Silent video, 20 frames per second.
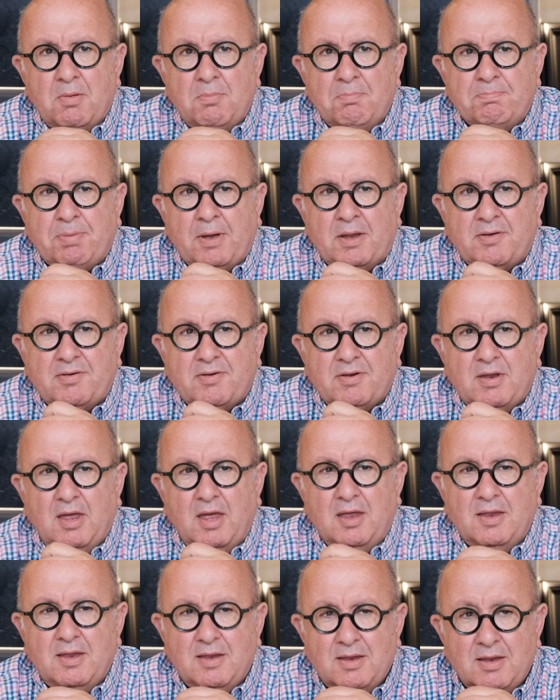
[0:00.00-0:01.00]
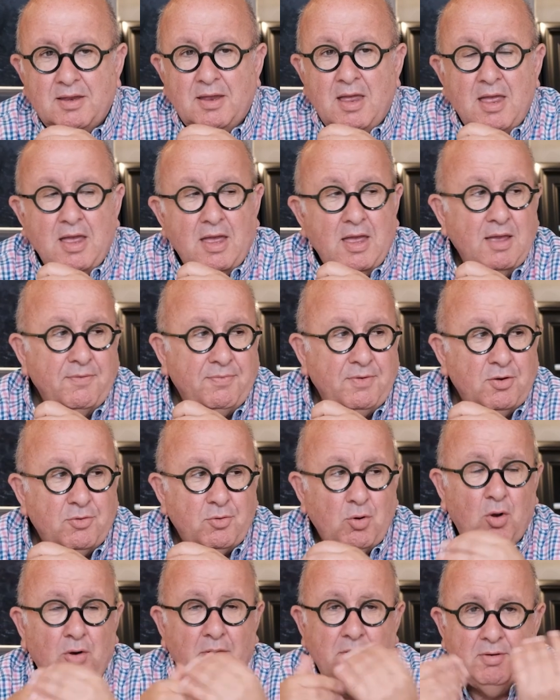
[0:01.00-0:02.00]
But if
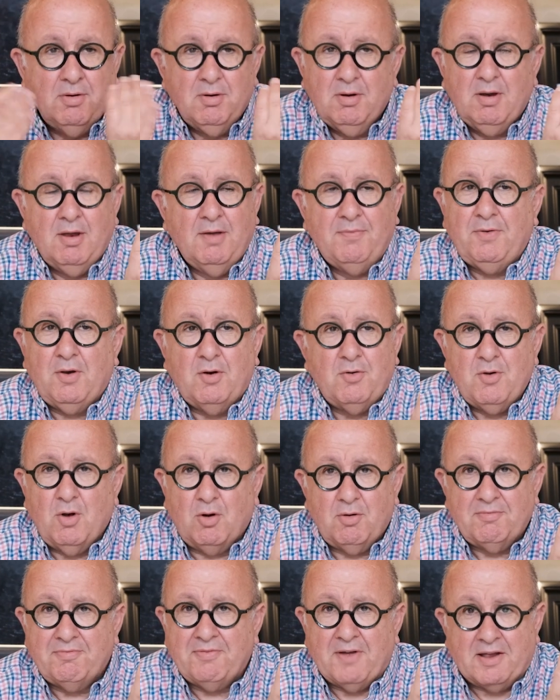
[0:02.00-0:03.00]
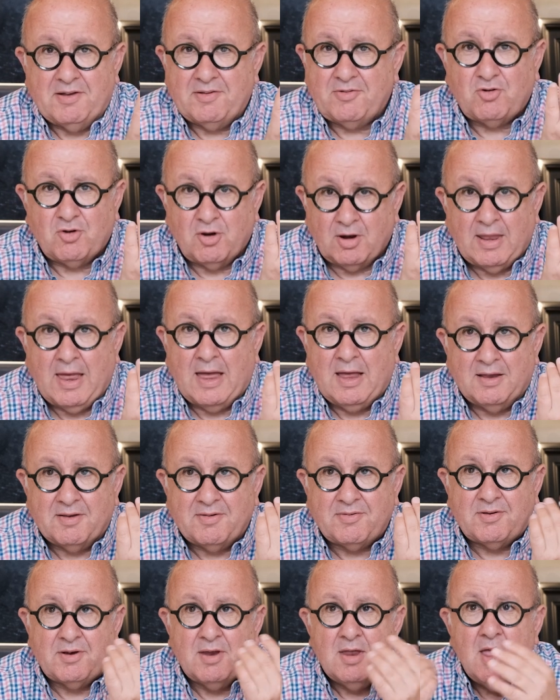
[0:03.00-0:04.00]
you're not fast, you're
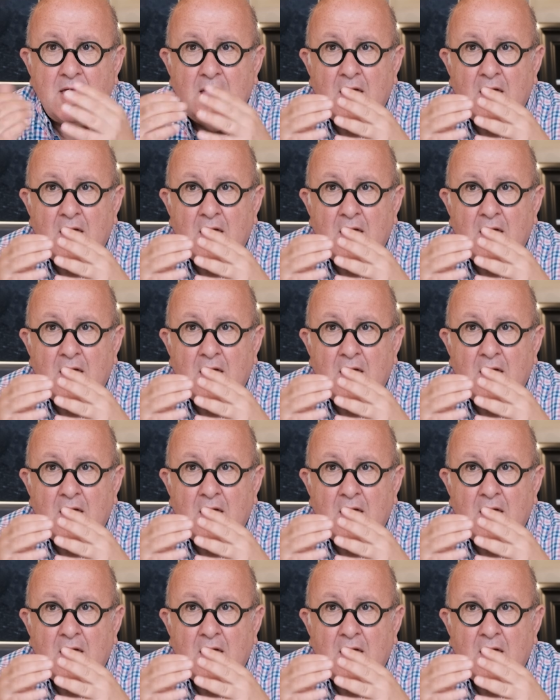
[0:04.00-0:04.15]
last.